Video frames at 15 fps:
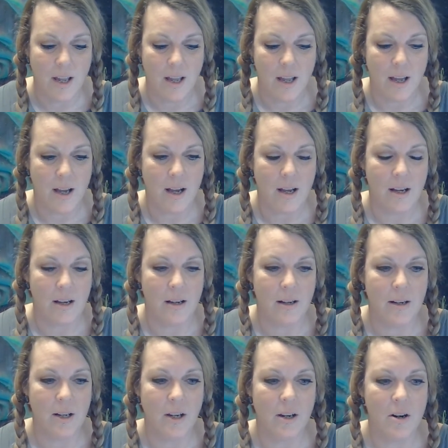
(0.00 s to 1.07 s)

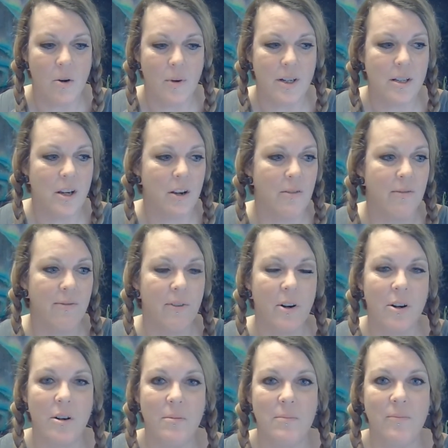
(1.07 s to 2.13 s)
You can always
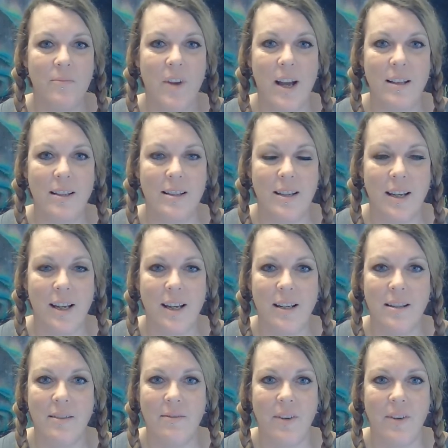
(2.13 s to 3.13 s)
confirm, validate,